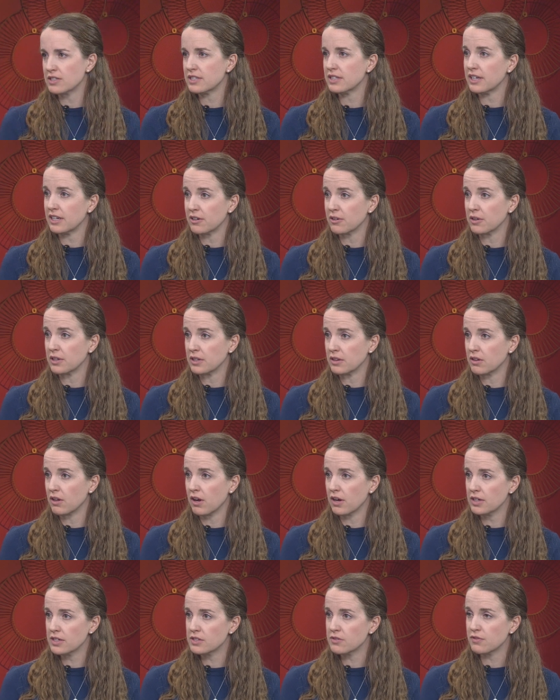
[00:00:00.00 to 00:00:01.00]
hearing
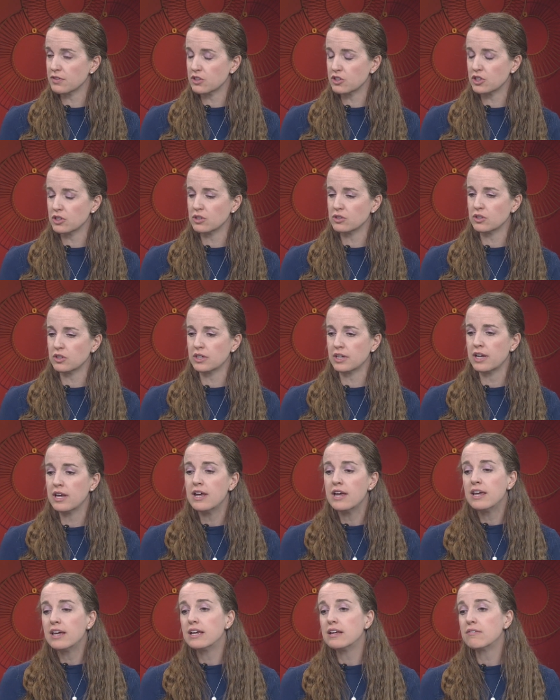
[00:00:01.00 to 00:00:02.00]
loss for children.
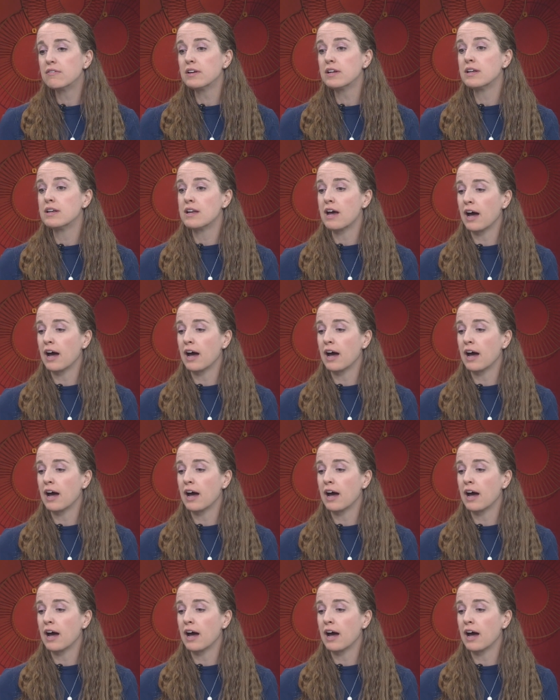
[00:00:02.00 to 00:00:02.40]
Even